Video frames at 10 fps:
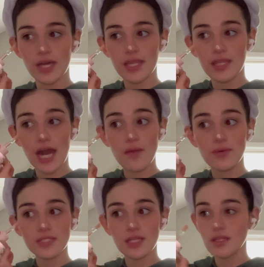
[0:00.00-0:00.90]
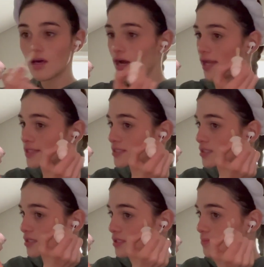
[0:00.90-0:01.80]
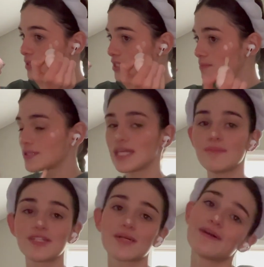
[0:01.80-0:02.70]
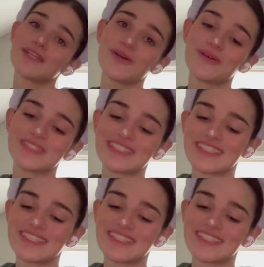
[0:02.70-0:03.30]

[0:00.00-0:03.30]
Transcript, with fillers: And that was a lot. I did not mean to put that much on my nose,